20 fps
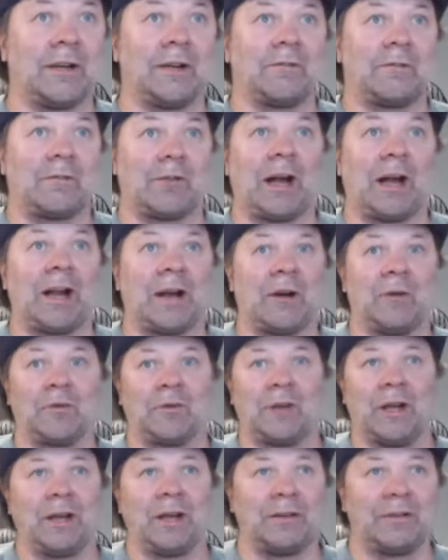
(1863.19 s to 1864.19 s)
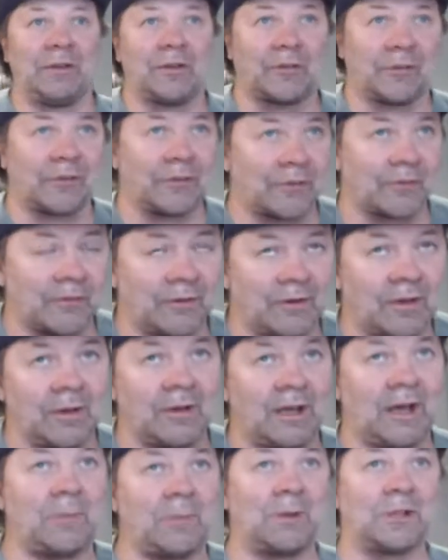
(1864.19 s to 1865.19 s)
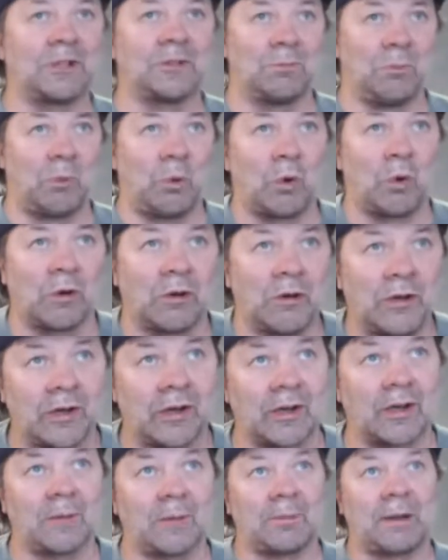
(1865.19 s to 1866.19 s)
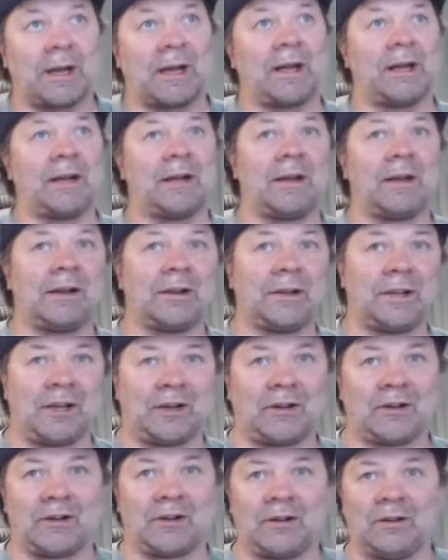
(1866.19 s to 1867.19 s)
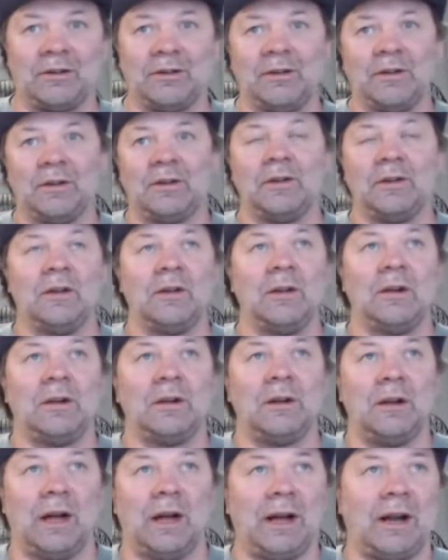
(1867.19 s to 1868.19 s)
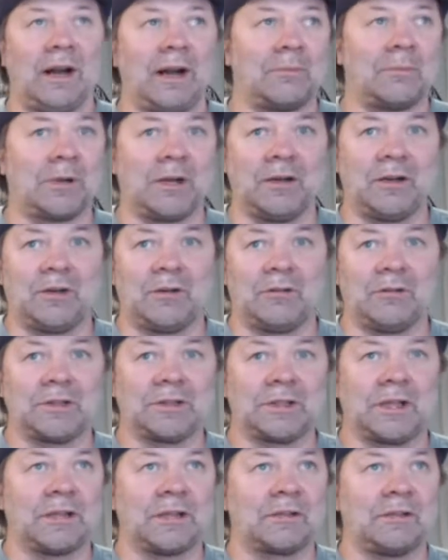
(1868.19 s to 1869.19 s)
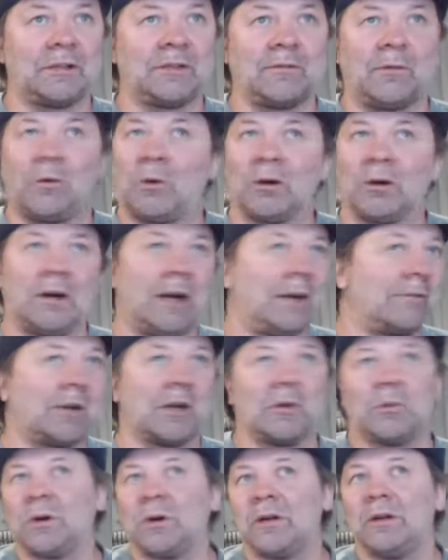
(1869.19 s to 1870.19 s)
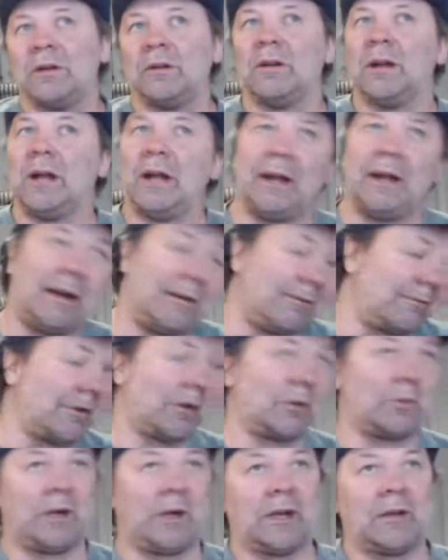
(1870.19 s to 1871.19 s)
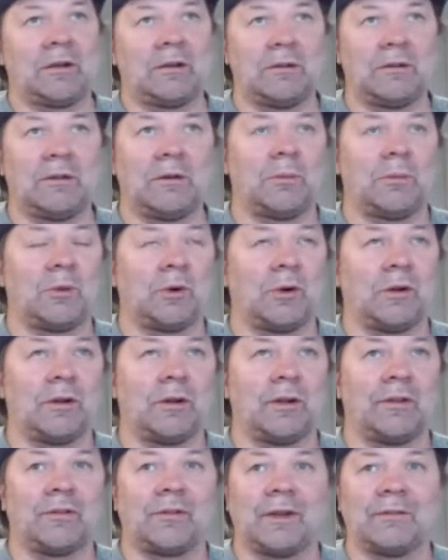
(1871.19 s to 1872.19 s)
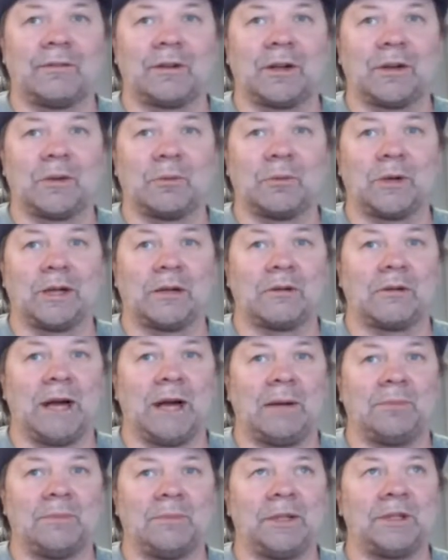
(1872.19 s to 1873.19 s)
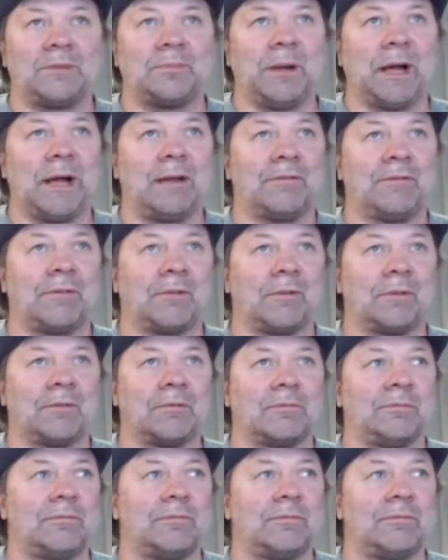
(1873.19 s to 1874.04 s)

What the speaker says: flat out said, this is how much more you're going to pay a year. And I'm going to do recycling for everyone every week. No more of this every other week crap. It's bad for